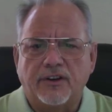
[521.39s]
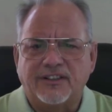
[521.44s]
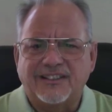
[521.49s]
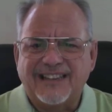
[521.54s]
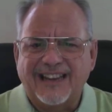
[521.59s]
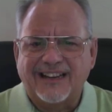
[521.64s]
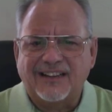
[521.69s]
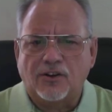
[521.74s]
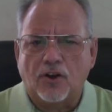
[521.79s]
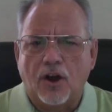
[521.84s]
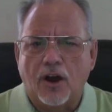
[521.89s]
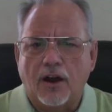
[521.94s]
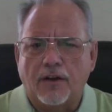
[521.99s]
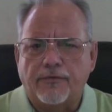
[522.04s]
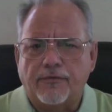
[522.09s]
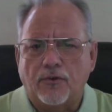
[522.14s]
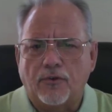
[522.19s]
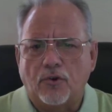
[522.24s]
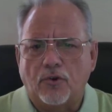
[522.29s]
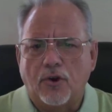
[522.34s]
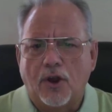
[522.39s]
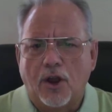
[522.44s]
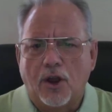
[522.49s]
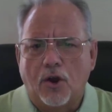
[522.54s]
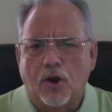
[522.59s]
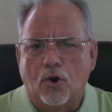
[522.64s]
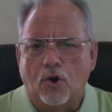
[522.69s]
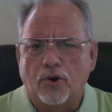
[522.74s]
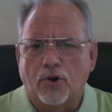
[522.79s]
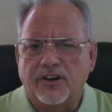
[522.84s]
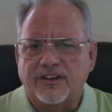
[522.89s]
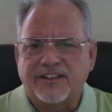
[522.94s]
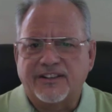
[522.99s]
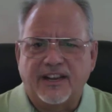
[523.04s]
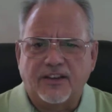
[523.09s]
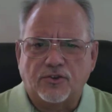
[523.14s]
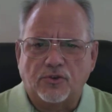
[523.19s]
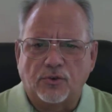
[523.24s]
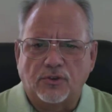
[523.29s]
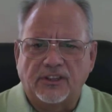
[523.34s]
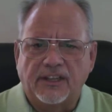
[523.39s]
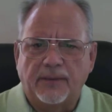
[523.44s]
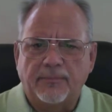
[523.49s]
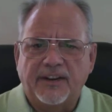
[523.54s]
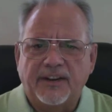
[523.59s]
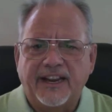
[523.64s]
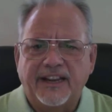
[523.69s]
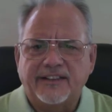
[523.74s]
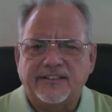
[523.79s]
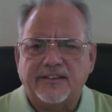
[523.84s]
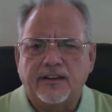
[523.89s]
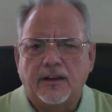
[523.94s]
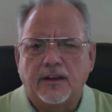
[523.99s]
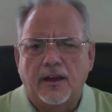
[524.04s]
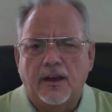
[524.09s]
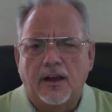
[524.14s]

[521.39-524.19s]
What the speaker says: intend to offer, or intend to eliminate.